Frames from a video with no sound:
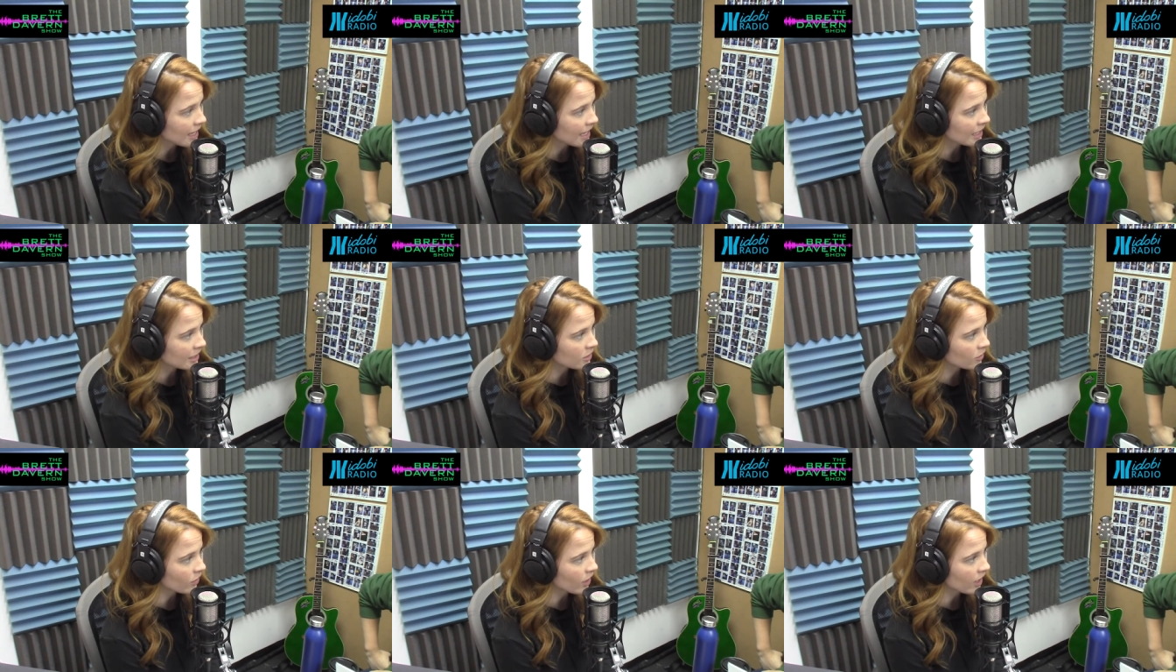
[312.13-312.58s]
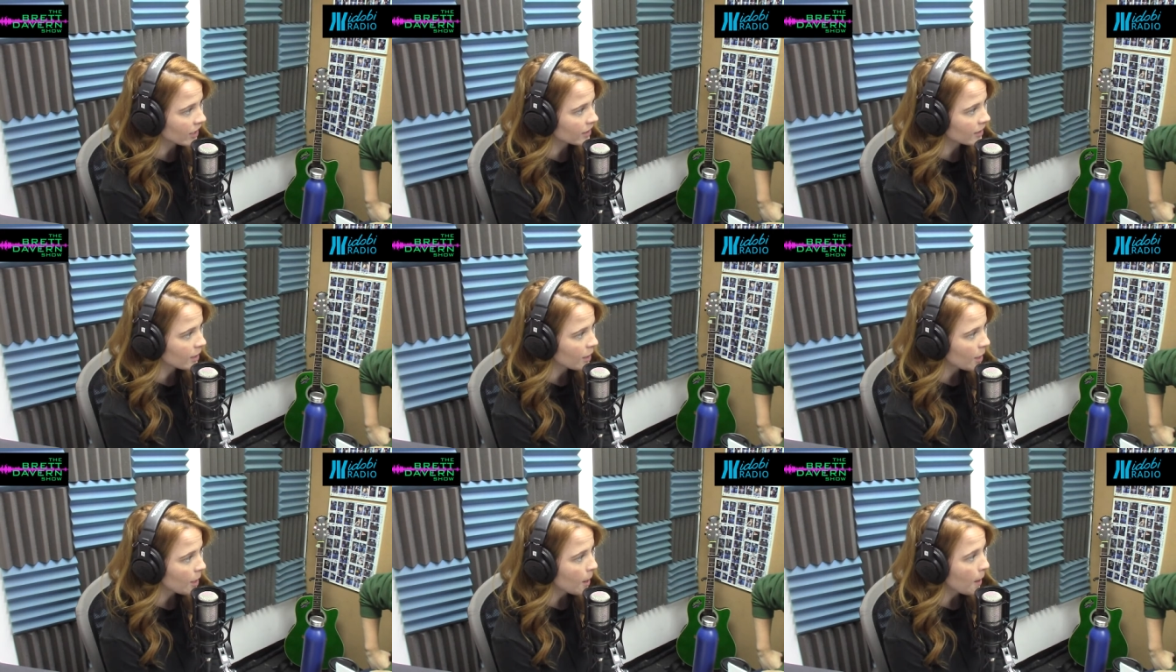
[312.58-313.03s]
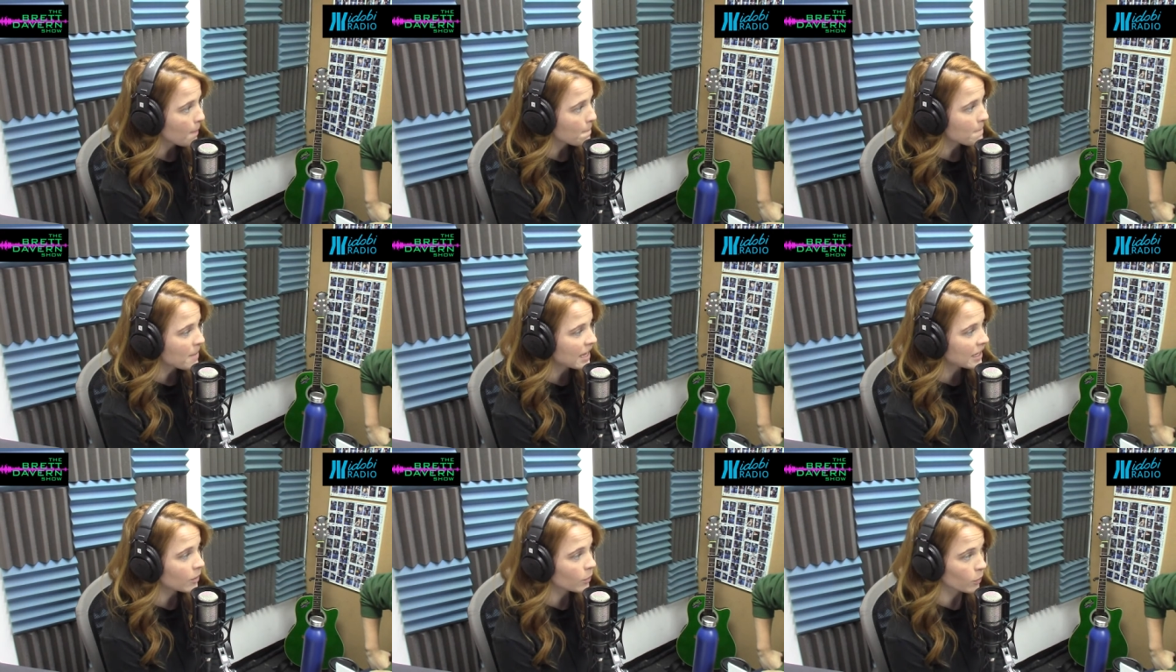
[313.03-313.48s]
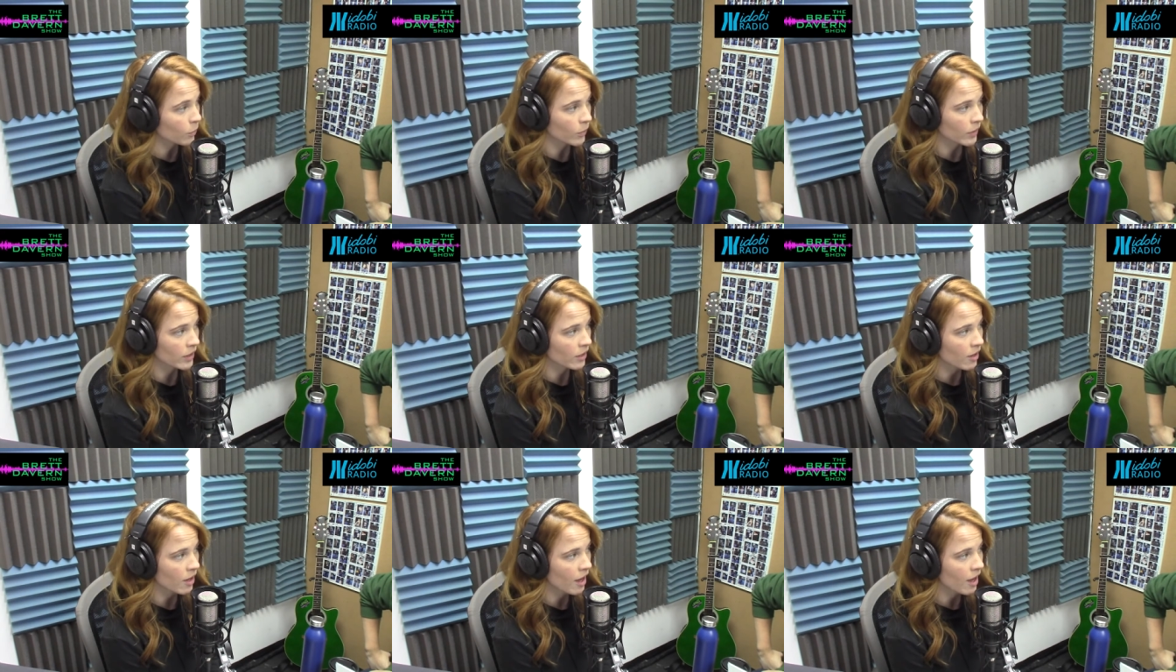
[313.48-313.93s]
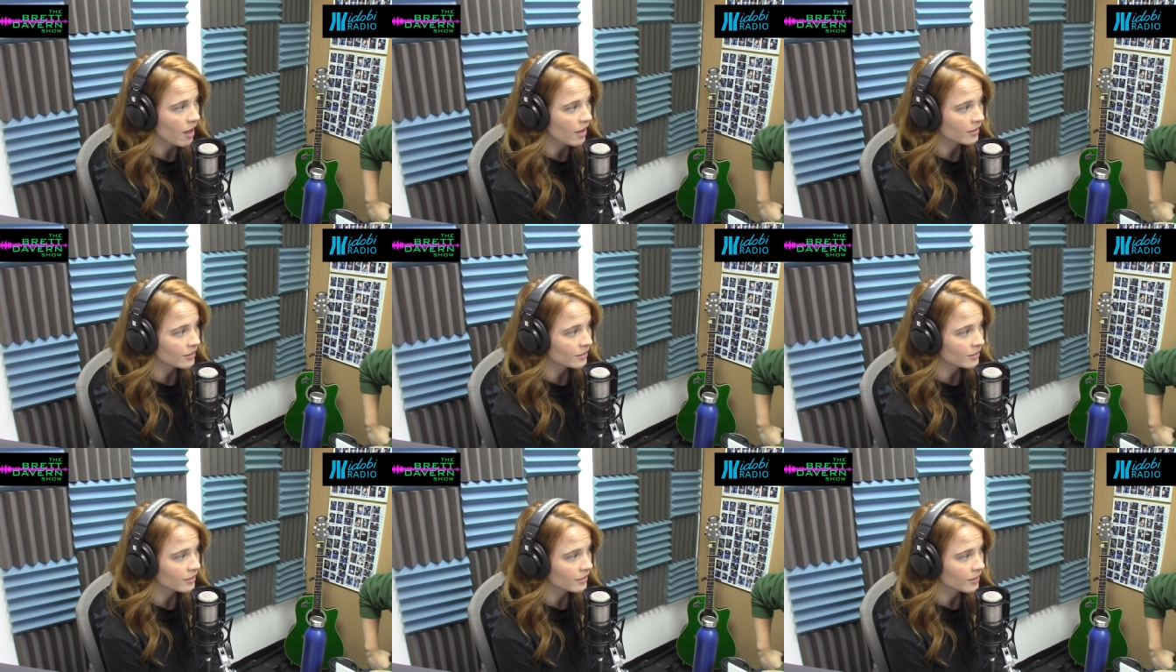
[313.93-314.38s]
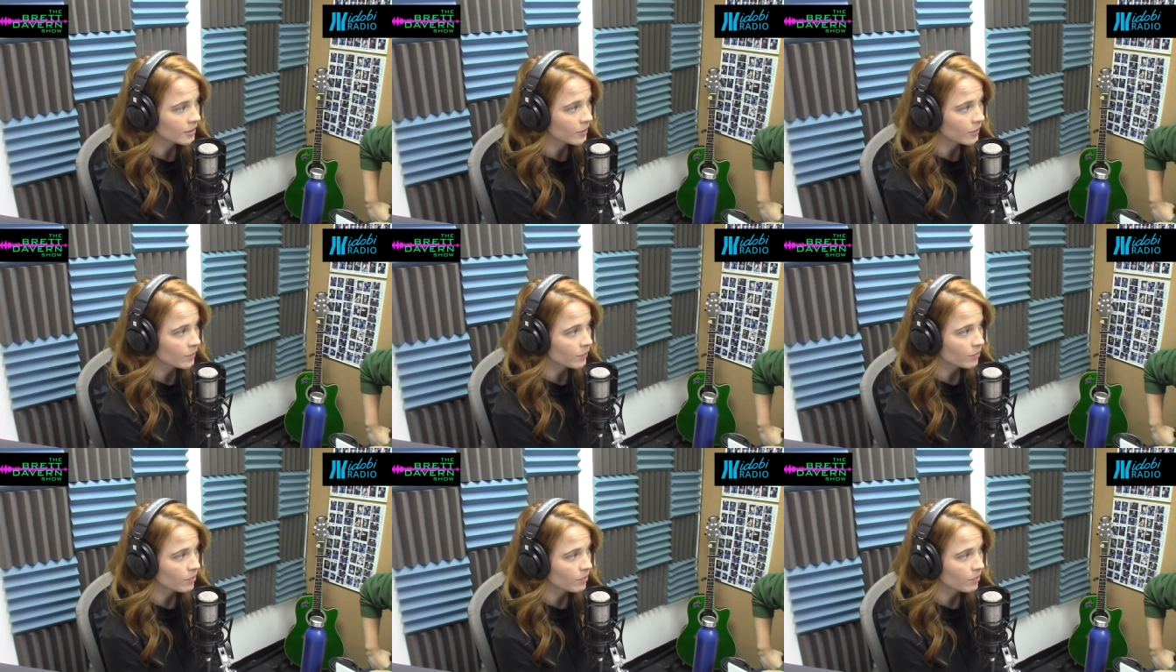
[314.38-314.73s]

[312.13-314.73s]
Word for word: Yeah. It's fine. Mm-hmm. Make it real hot. Mm-hmm.